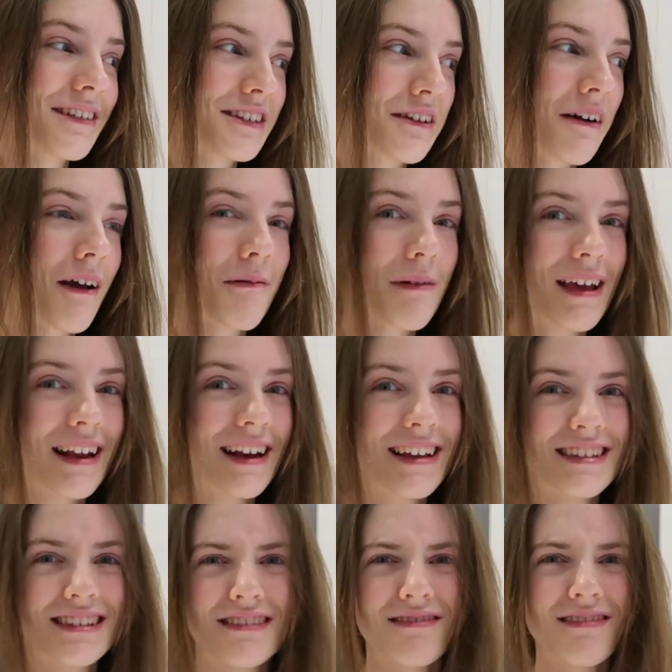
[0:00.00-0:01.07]
Do you know what I mean?
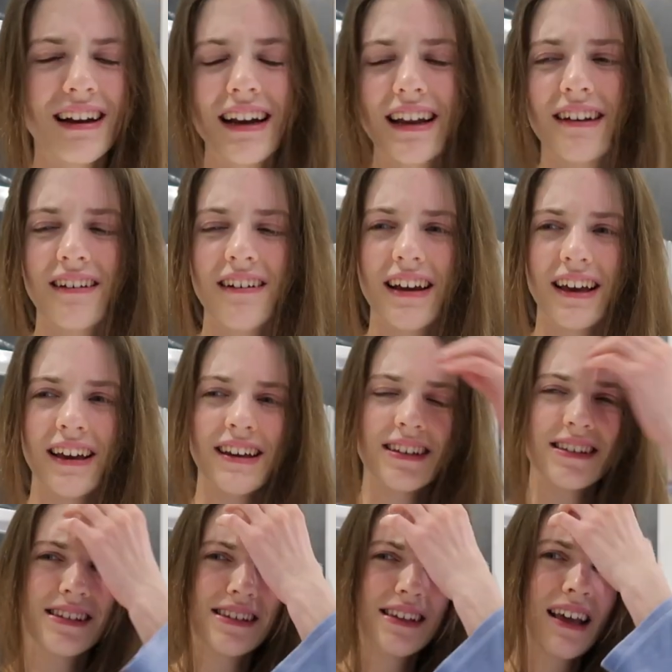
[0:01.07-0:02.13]
It's really annoying
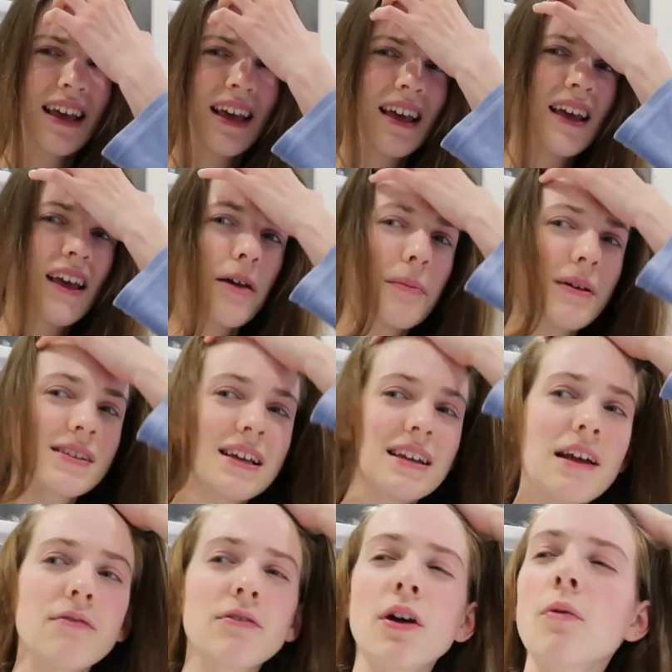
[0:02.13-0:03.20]
because it means I
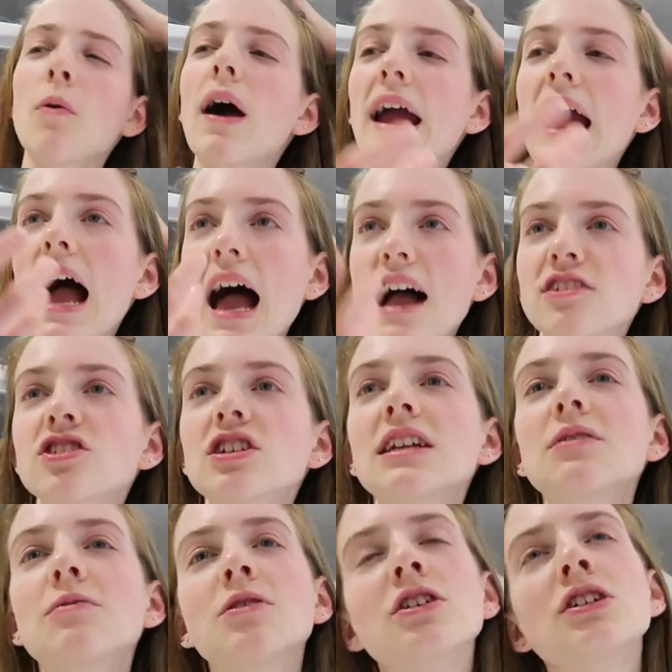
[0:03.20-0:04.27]
never know what I
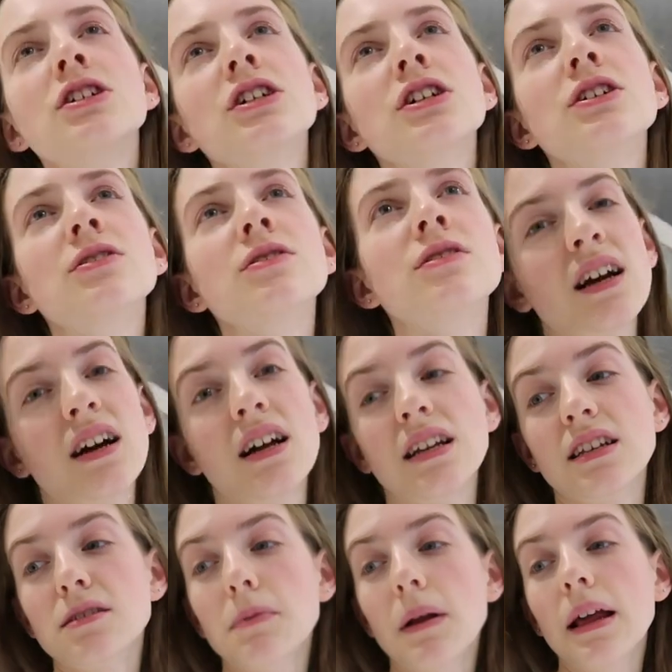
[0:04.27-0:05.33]
actually want to do.
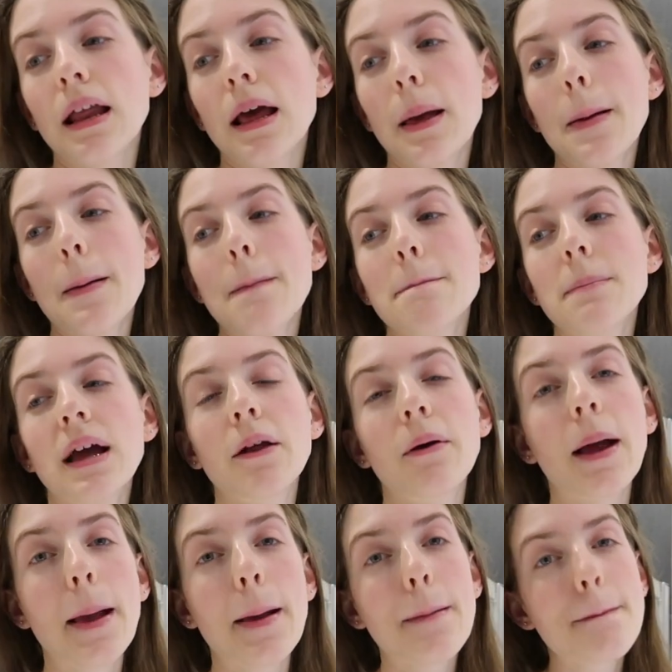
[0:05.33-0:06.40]
Can't explain it. But
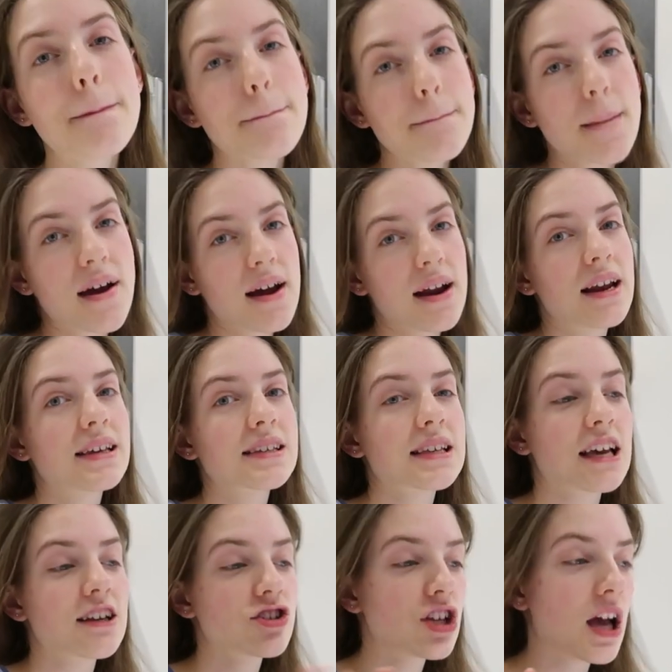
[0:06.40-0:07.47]
anyway, let's
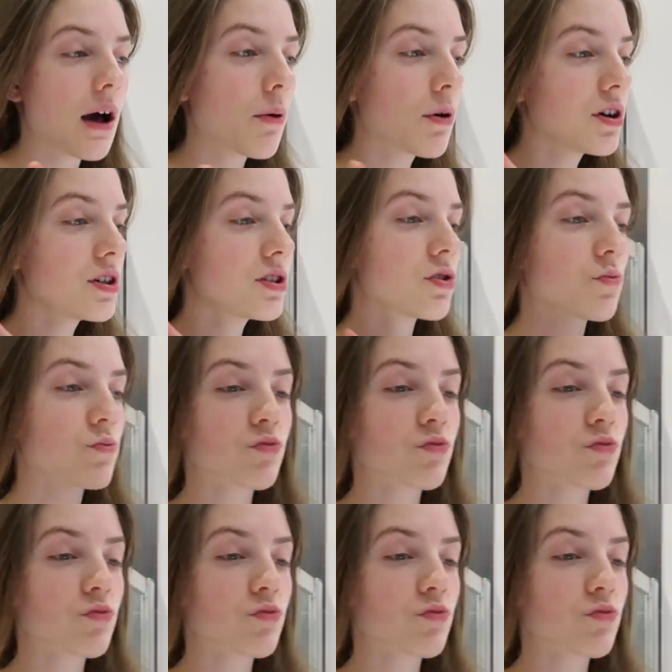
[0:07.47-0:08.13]
get showered,